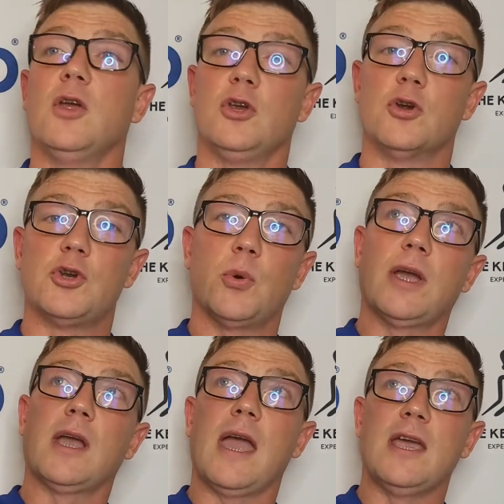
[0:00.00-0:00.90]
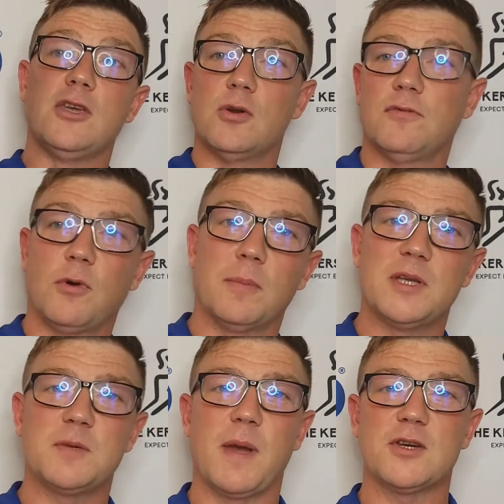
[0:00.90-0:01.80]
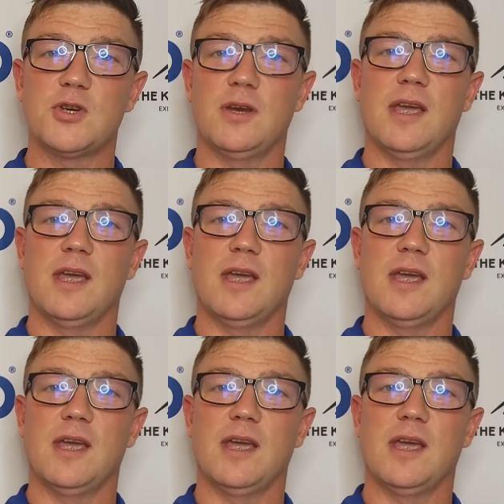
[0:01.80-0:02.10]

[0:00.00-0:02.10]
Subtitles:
you're doing a uniform inspection